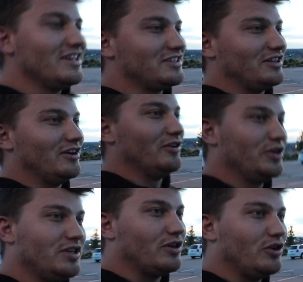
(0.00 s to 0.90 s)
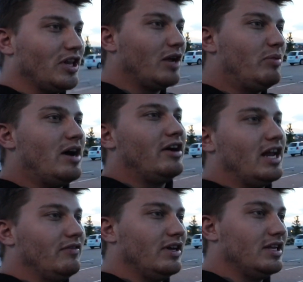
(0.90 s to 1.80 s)
So we took a whole lot of power out
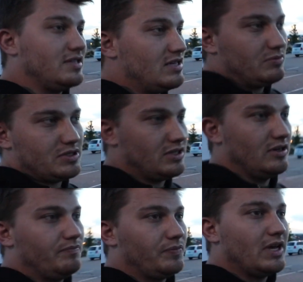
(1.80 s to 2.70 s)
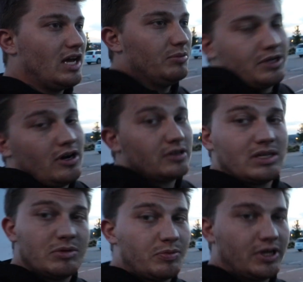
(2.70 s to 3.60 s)
of it, and it seems to, I mean, the car
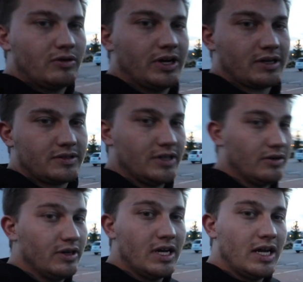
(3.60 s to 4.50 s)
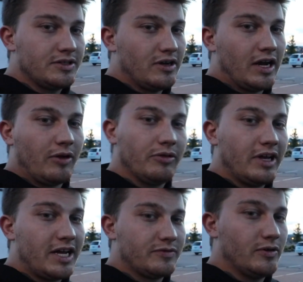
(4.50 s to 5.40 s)
seems pretty quick. So that's all I can really
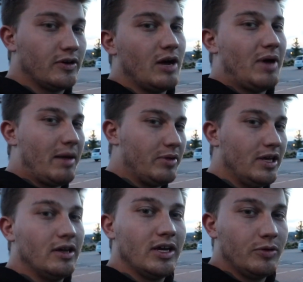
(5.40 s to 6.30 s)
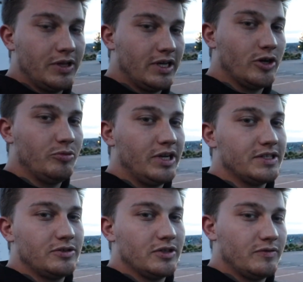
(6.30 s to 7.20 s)
ask for. I'm happy with it. Hope you guys
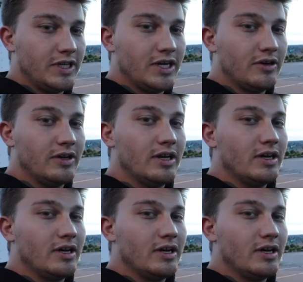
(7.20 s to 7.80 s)
enjoy this video.